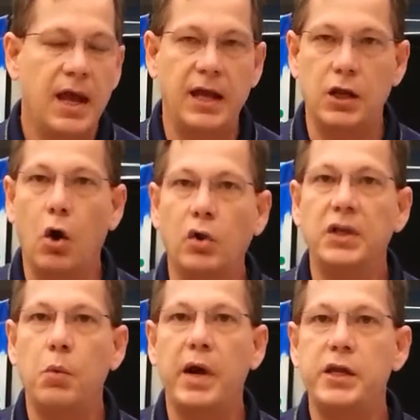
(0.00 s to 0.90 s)
and the
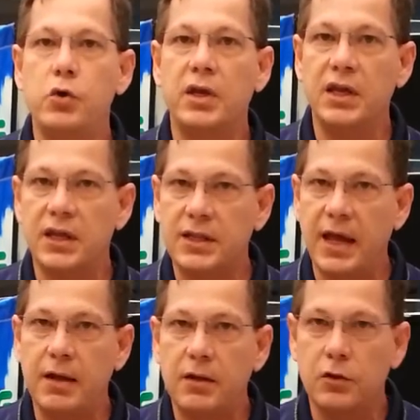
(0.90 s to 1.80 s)
only way you can get
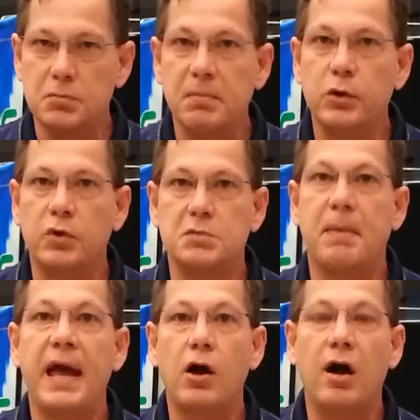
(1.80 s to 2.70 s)
that those minerals
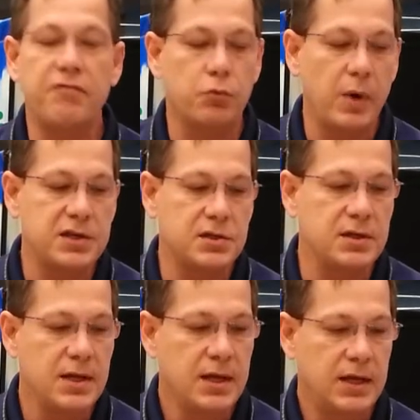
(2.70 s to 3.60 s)
back off the resin
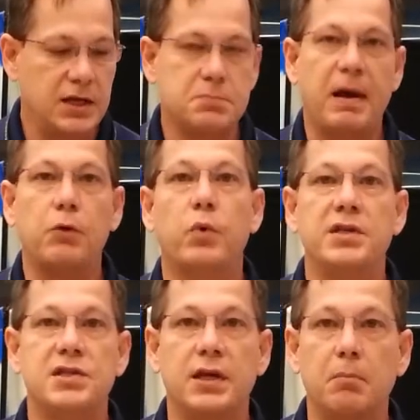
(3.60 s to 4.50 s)
is by
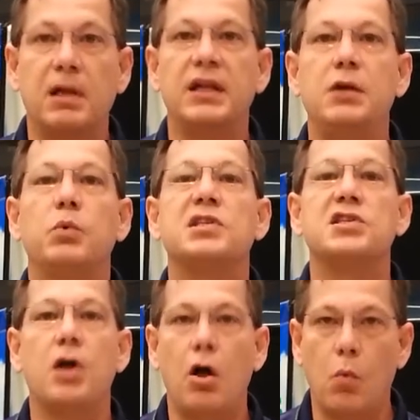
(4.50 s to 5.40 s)
rinsing them clean with
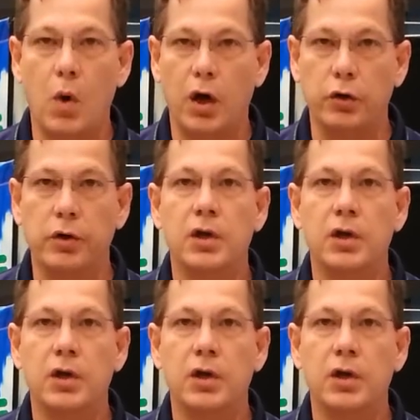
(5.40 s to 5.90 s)
salt water,